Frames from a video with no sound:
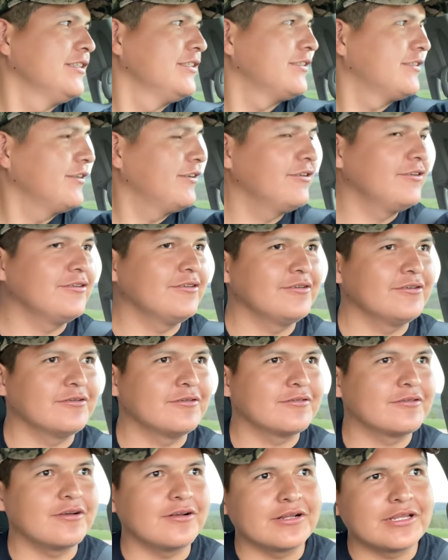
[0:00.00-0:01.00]
So
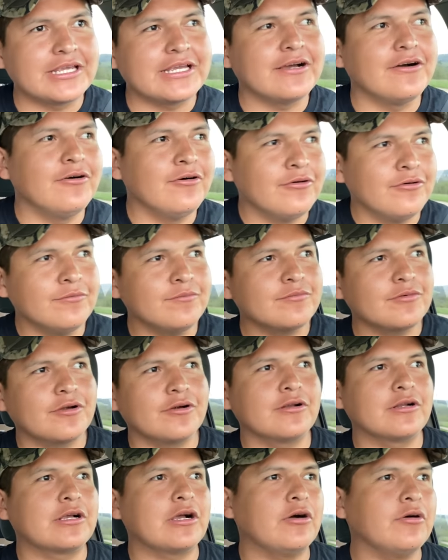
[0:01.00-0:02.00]
gonna get home,
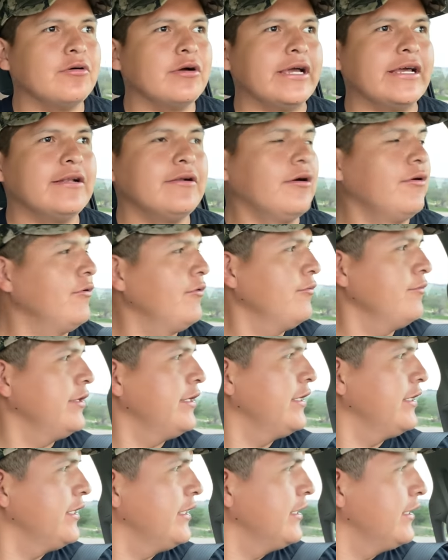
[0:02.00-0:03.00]
gonna go head home
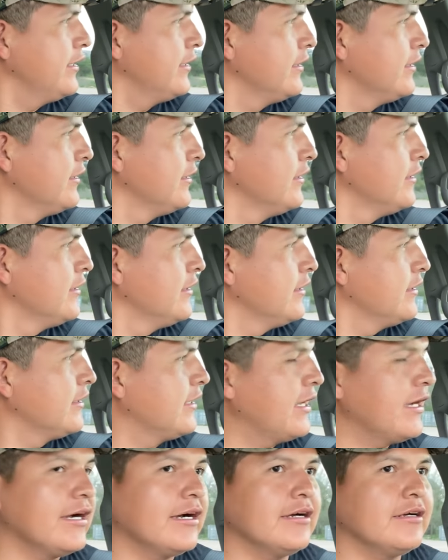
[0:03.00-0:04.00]
and
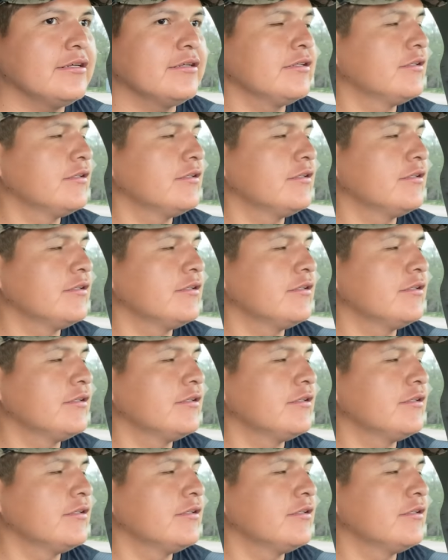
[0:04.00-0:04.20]
yeah,